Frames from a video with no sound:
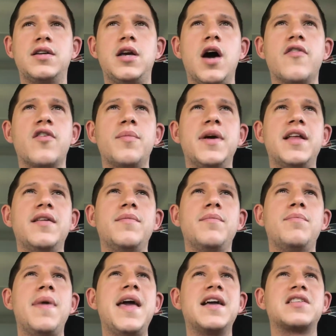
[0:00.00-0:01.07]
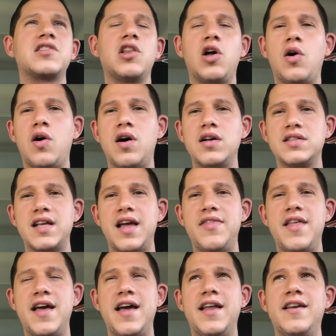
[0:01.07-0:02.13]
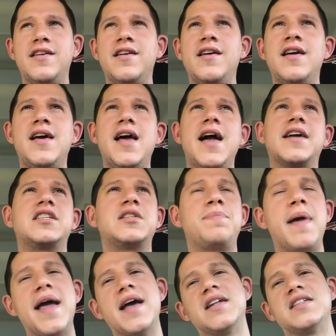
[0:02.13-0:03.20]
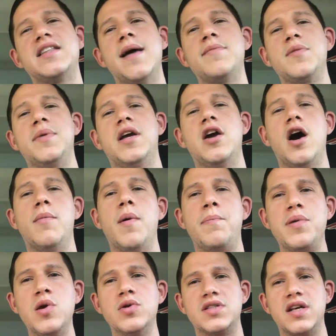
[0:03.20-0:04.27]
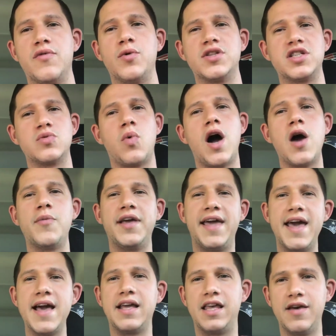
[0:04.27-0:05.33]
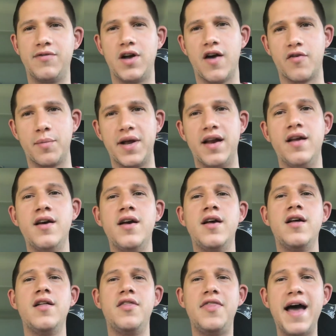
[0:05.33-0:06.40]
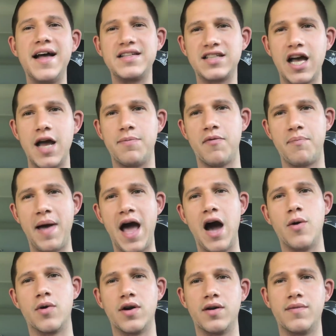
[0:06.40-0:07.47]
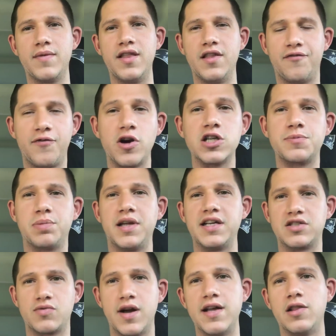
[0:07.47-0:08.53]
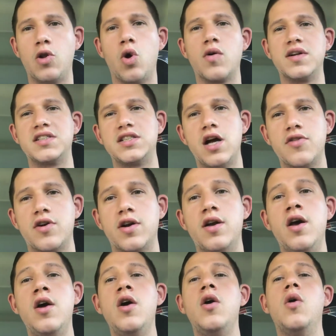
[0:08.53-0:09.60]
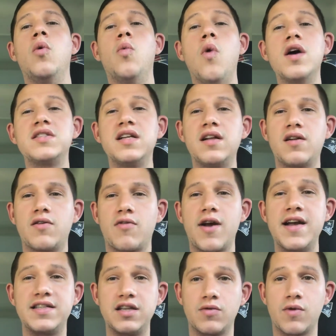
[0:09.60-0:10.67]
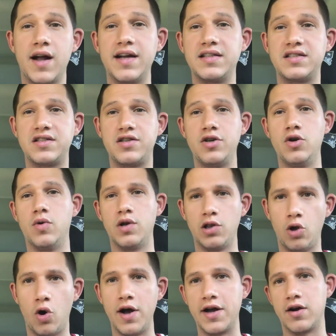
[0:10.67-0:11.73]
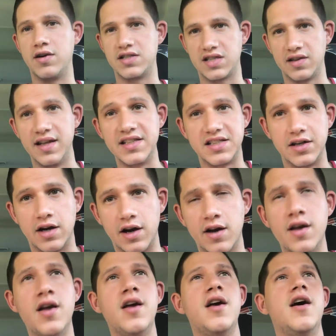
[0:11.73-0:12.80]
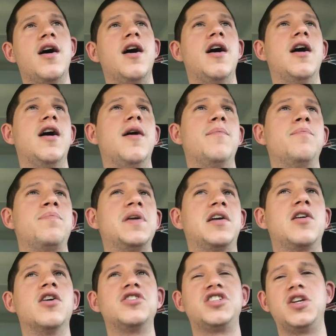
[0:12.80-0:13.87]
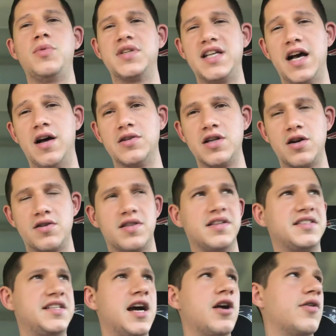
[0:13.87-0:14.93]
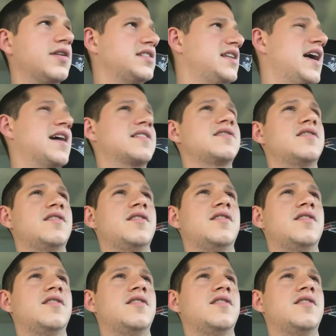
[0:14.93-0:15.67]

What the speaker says: government makes laws and then expands them to become abusive, which is why we can't give government that type of power in the first place, right? Lauren Southern wasn't granted rights to a lawyer, a solicitor, because she was held under this terrorist act.